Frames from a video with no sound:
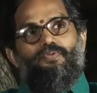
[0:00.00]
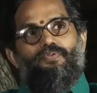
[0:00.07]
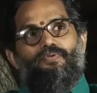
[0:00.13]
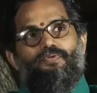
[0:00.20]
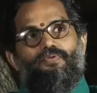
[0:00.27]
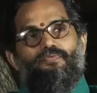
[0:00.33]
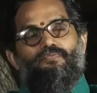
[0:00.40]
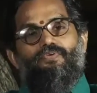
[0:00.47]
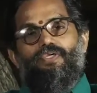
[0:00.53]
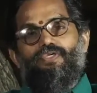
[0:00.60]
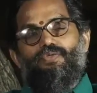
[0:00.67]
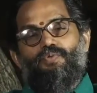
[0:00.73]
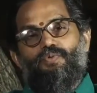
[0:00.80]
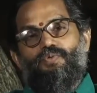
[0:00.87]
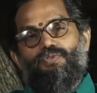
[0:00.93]
we
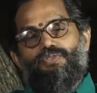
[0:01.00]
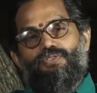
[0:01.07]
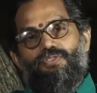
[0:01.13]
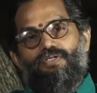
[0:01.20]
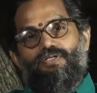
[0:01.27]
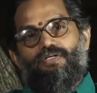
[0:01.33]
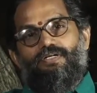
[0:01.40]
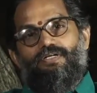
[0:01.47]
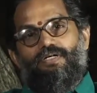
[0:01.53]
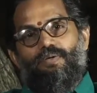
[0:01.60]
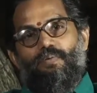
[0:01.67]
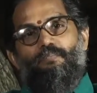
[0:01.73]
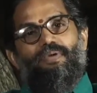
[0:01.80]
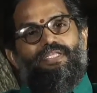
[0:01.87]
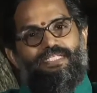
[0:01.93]
use
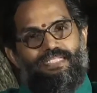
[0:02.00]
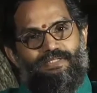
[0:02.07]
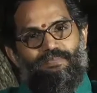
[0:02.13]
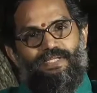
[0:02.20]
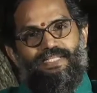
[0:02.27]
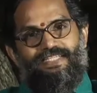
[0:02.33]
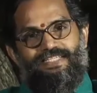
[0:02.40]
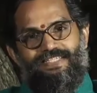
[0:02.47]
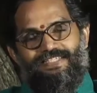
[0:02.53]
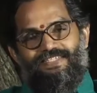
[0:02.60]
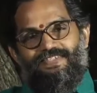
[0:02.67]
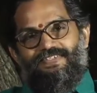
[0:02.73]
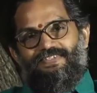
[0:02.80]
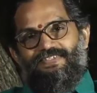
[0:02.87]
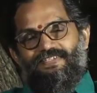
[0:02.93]
bitter
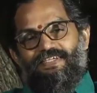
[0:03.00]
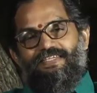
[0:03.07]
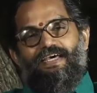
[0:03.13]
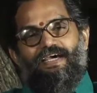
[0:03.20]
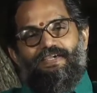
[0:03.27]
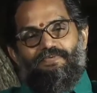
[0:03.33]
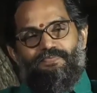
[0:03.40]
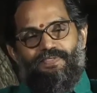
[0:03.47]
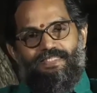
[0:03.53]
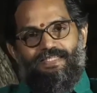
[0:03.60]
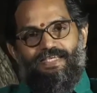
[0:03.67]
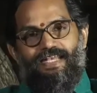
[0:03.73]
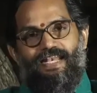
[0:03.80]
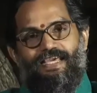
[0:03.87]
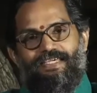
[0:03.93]
medicines in Ayurveda
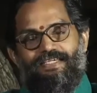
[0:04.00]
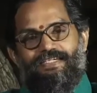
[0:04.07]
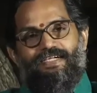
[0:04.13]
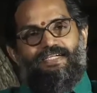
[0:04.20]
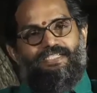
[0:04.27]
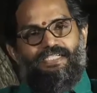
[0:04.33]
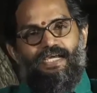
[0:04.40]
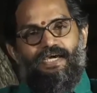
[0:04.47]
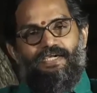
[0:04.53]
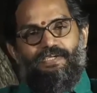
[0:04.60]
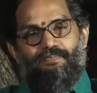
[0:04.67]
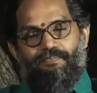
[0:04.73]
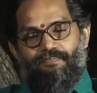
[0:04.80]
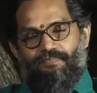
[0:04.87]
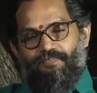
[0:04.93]
like
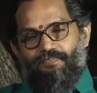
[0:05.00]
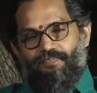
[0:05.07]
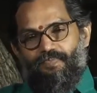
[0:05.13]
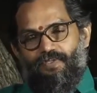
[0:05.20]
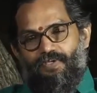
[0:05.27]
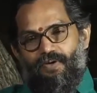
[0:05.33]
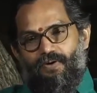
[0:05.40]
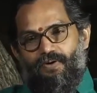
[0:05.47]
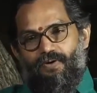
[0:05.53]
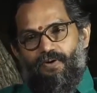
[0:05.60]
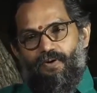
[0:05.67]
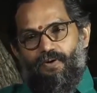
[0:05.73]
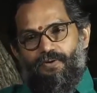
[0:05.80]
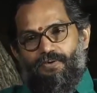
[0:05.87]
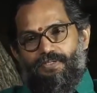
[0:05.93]
Casein
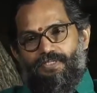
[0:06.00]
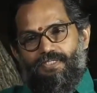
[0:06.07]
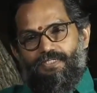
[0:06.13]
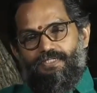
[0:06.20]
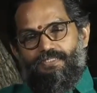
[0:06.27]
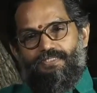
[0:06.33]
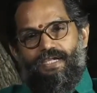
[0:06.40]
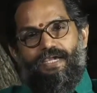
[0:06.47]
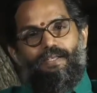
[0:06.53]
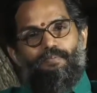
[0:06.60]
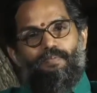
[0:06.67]
or herbal